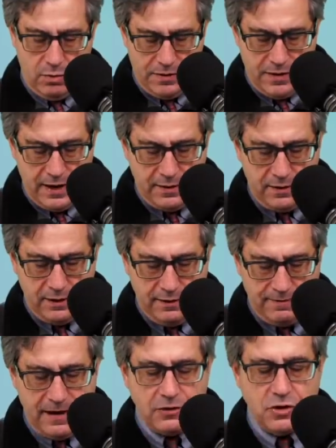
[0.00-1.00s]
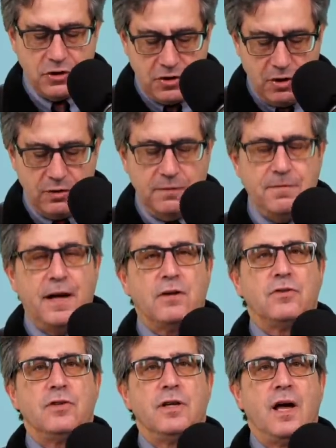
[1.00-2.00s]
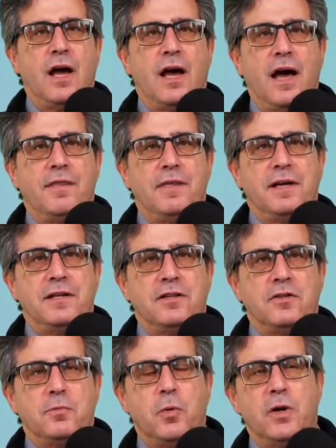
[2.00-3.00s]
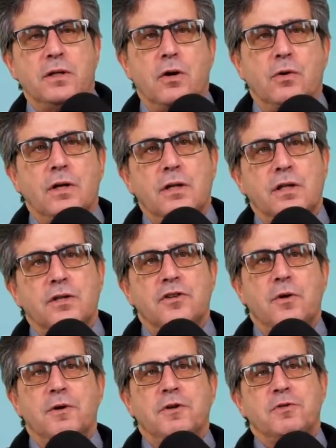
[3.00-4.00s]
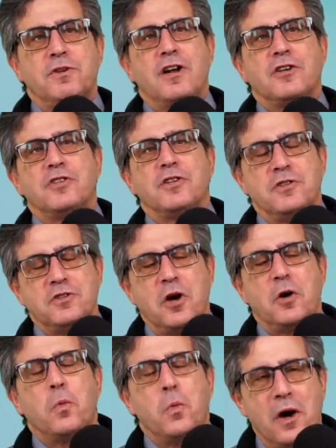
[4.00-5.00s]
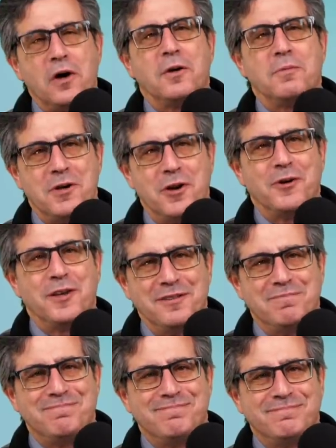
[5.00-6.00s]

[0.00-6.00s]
with Anthony Fauci, Tony Fauci. I, I, think at this point, Tony needs no introduction. So, welcome, Tony.